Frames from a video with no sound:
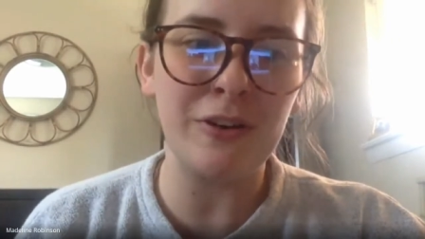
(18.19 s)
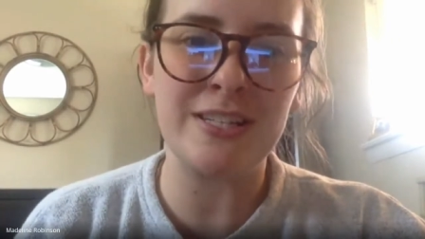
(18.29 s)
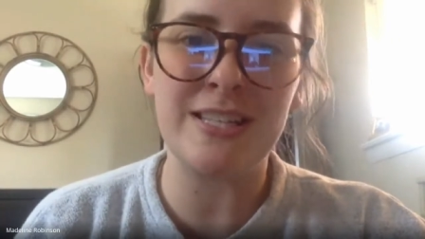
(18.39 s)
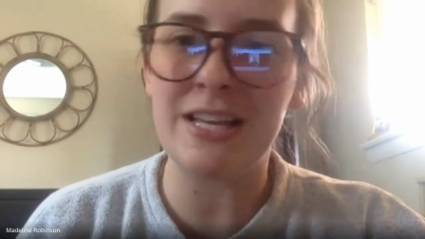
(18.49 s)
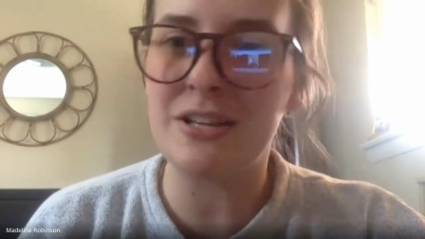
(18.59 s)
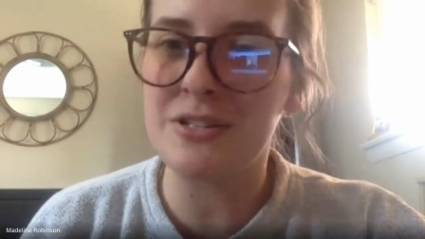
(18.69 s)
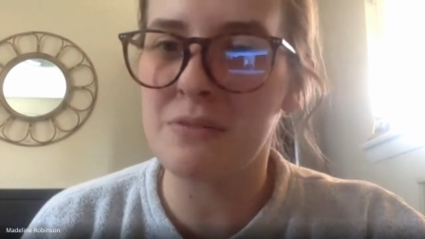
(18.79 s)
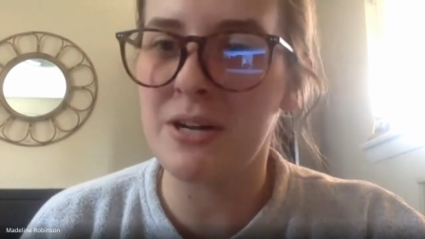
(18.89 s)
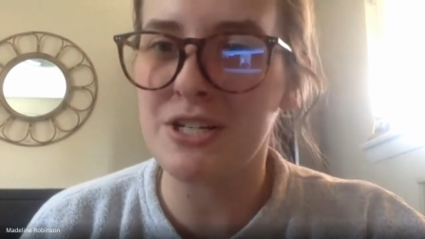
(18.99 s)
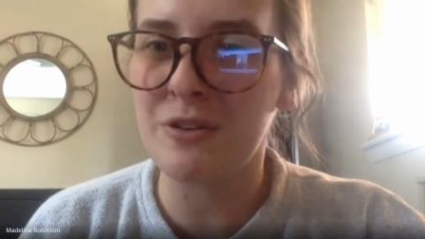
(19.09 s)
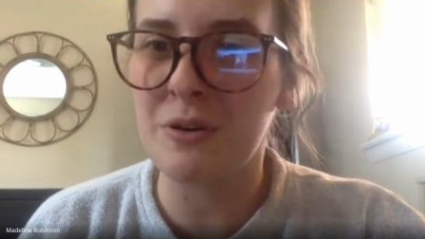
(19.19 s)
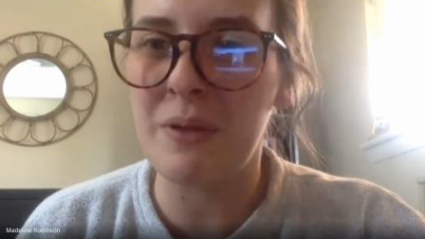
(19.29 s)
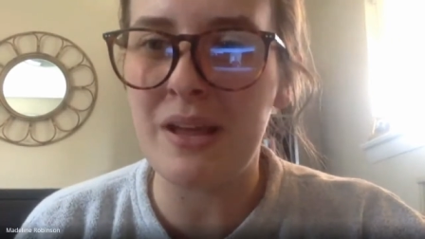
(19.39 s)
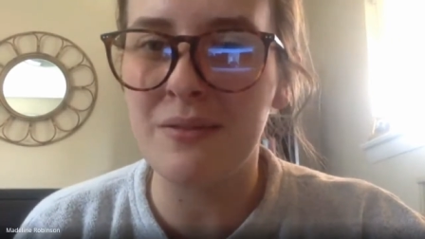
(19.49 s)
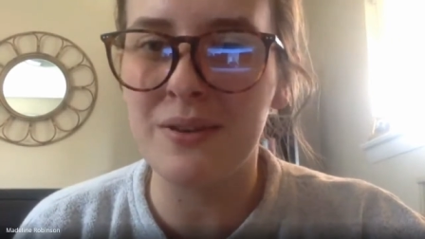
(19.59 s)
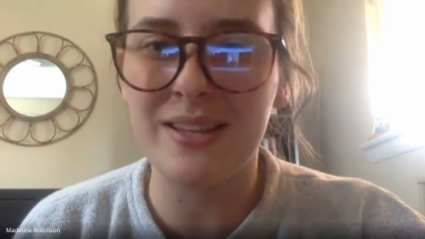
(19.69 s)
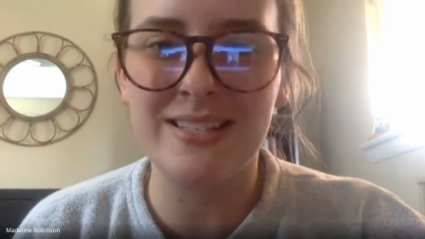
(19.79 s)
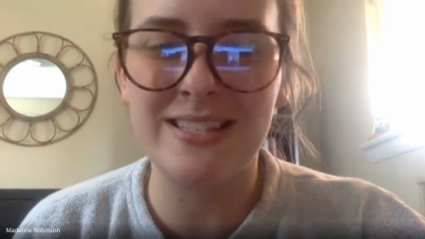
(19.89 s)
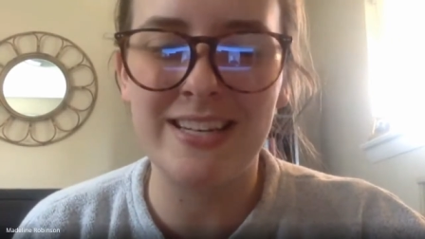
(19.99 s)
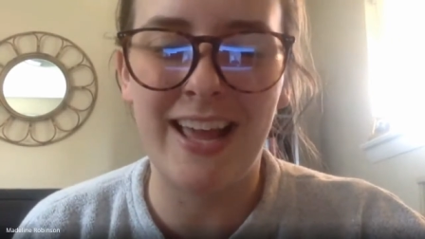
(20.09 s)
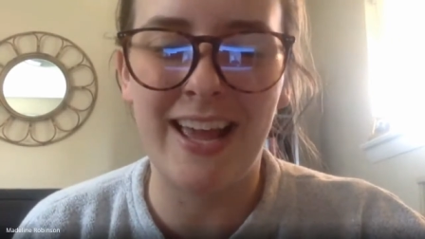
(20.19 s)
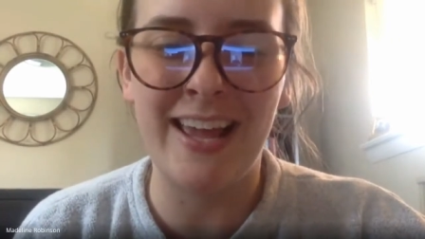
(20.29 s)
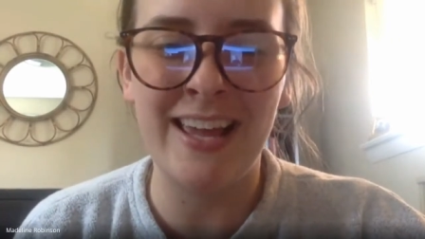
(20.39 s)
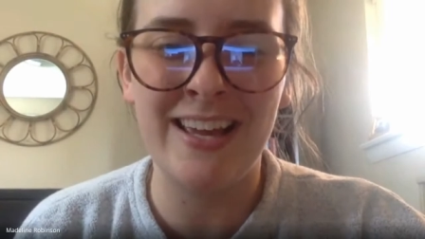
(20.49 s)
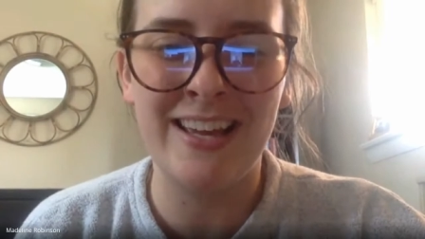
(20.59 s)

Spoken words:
Chris, thank you so much for being with us today.